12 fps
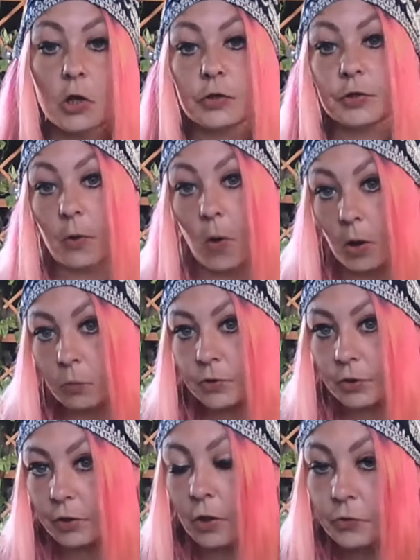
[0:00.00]
So I
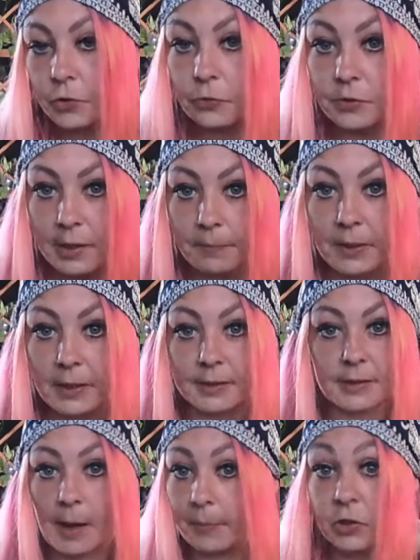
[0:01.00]
wasn't going to go too deeply
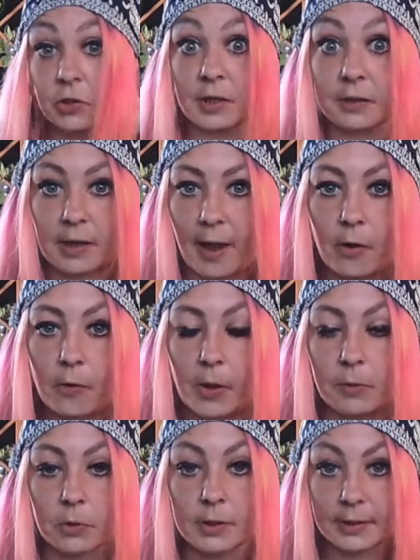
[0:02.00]
into that because I didn't care
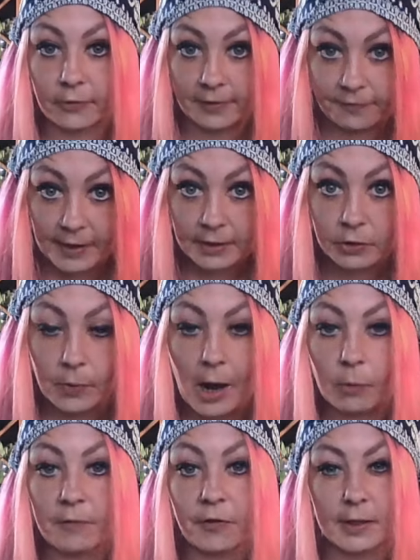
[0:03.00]
about the monetary value.
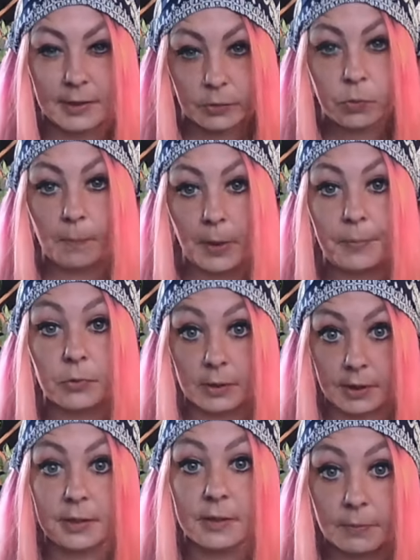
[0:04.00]
However, I did want people to
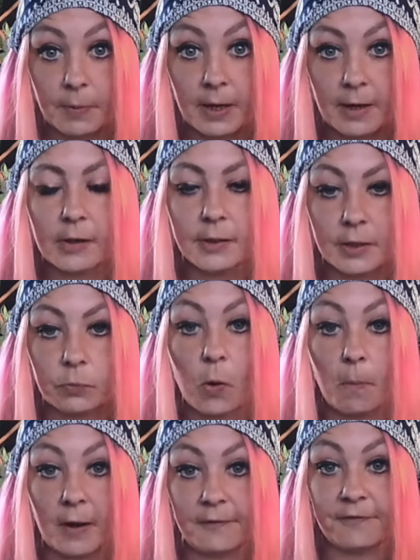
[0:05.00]
listen to me. I did
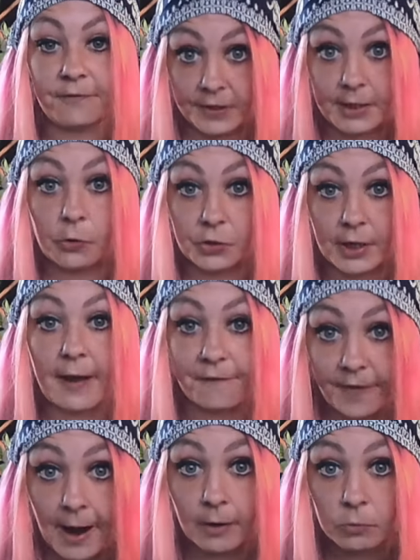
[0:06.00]
want my video to get
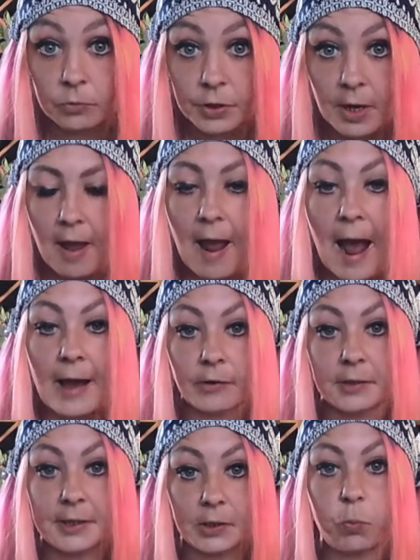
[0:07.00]
found. And
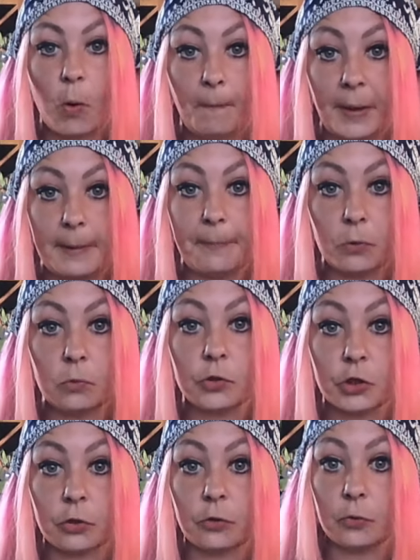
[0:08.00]
I did want people
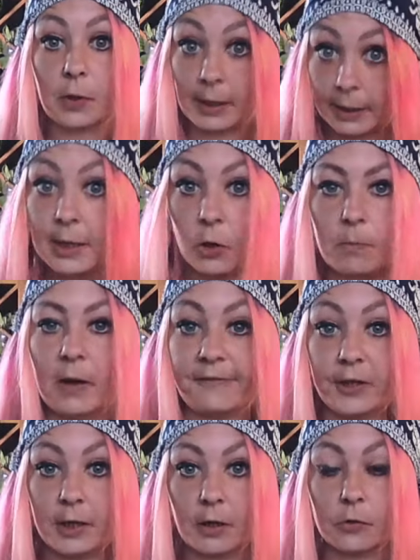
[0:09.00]
to click on my
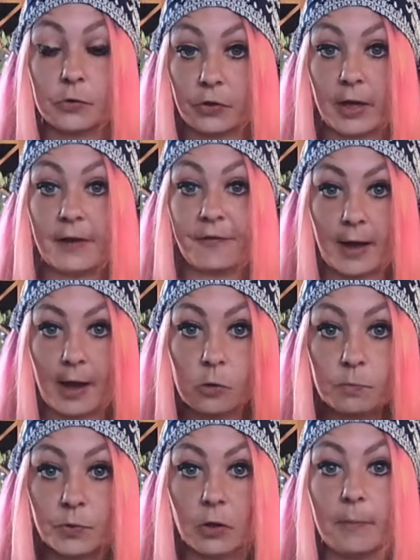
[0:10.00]
video so that if I
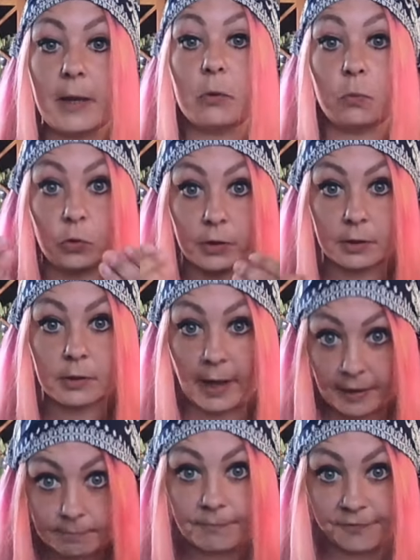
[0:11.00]
helped them, it would
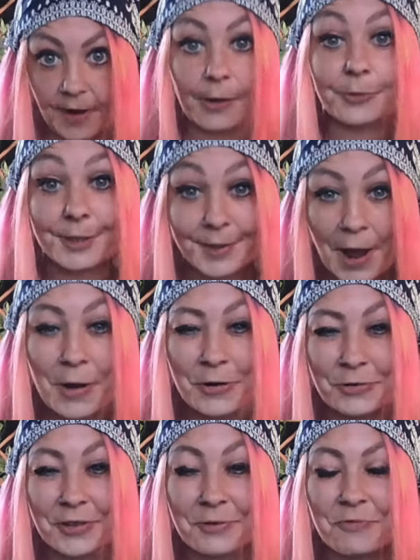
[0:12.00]
get found in the
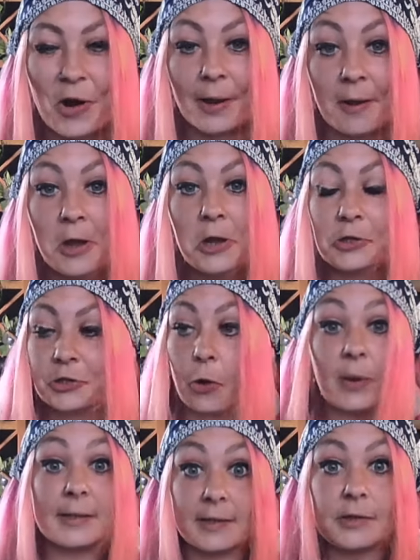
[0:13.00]
algorithm, right? So
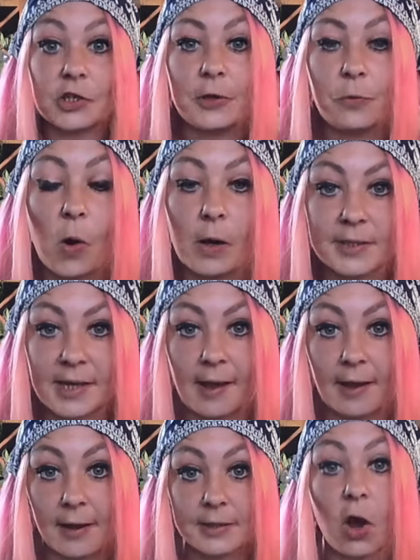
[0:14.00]
essentially what I'm
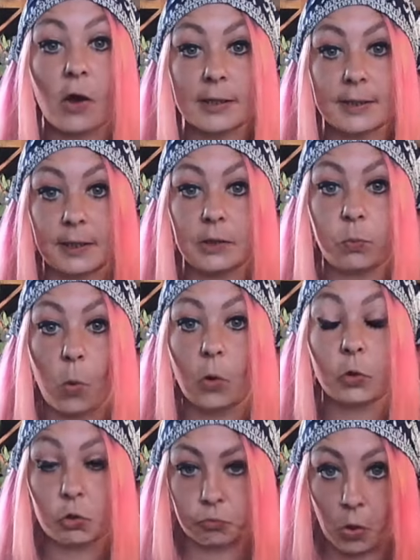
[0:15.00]
saying is I did
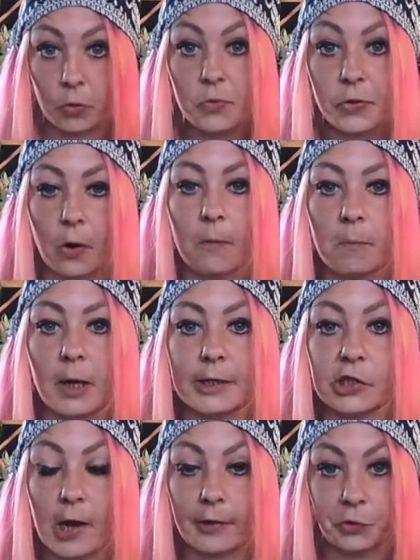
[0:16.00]
want growth on my
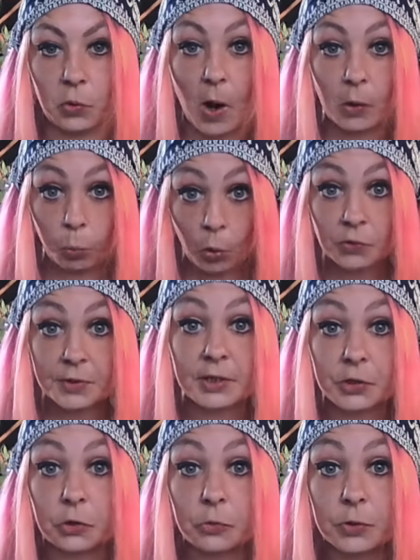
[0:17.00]
channel. I
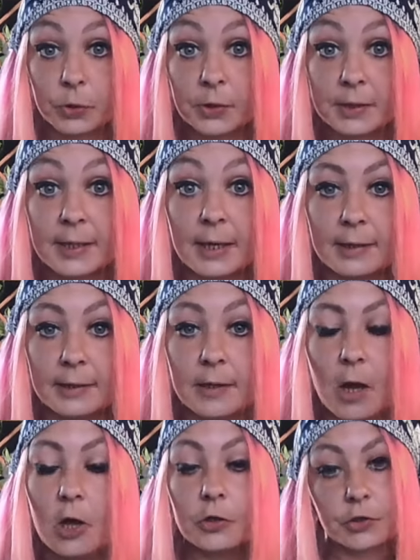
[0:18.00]
wanted to succeed.
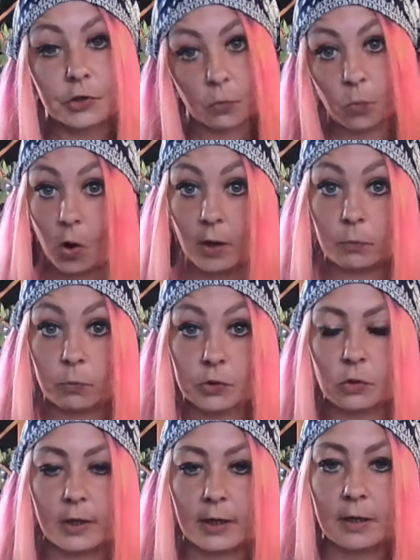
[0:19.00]
So what I was
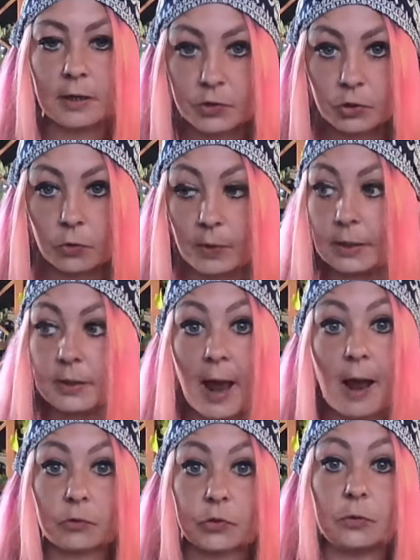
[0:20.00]
looking into is
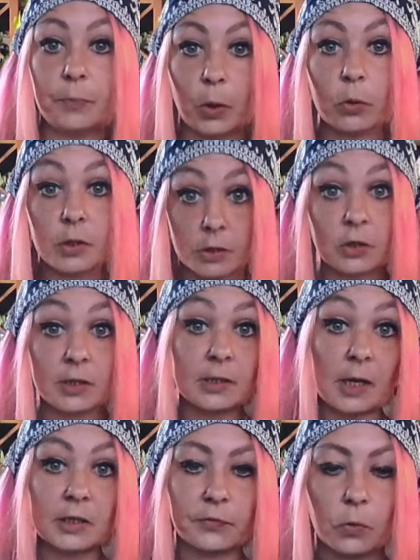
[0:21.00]
how to build a
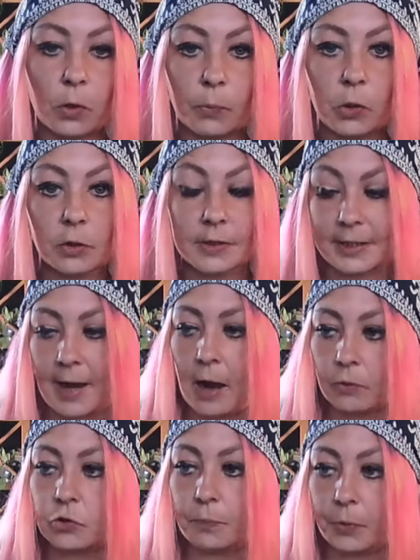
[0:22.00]
successful community,
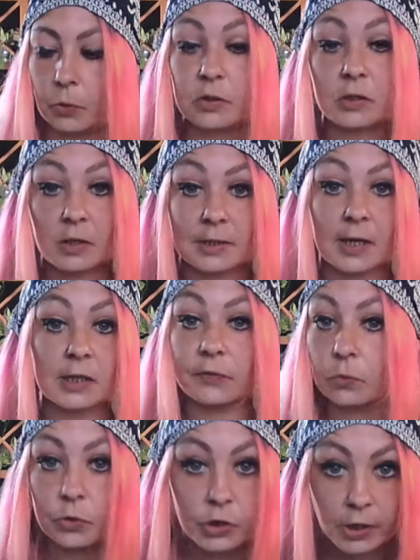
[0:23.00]
how to build a
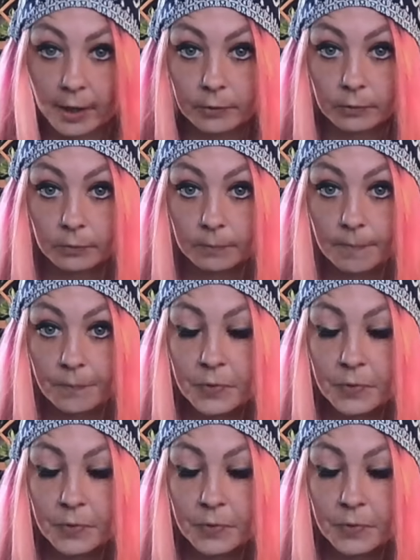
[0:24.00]
successful channel.